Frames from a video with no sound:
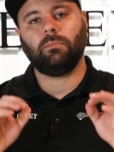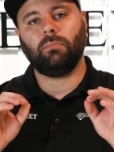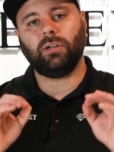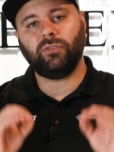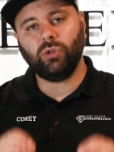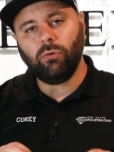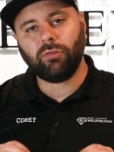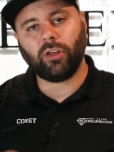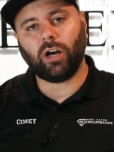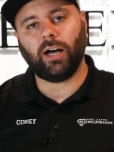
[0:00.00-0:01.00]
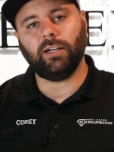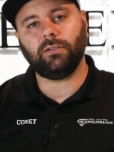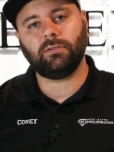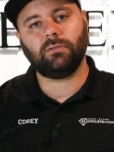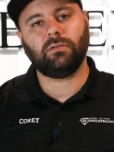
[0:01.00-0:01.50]
But if you
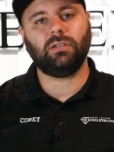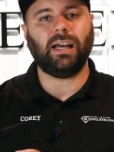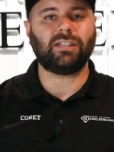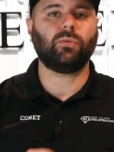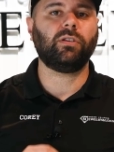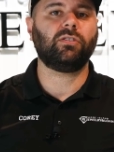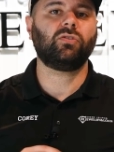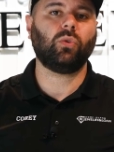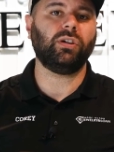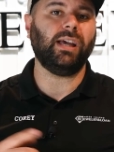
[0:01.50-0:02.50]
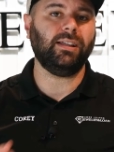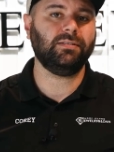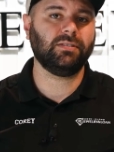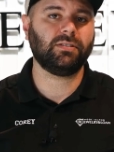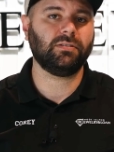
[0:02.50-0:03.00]
thought that's where the story
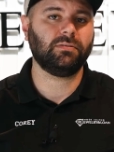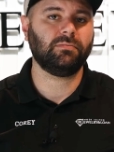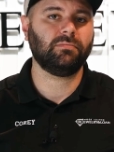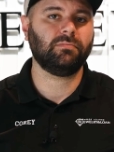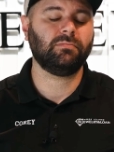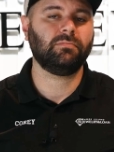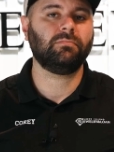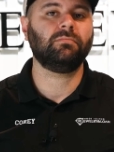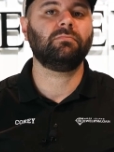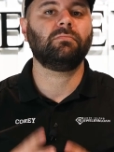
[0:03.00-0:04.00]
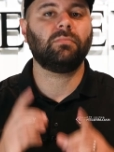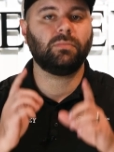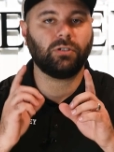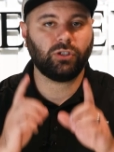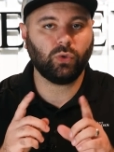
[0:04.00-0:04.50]
ends,
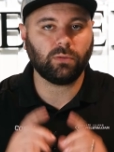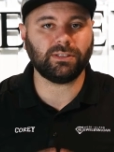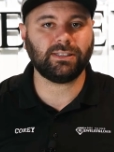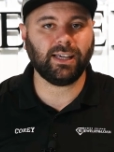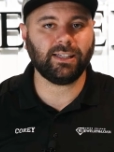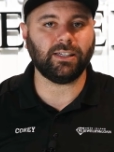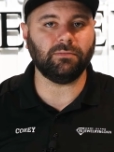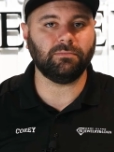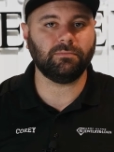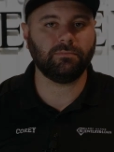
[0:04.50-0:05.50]
you were mistaken.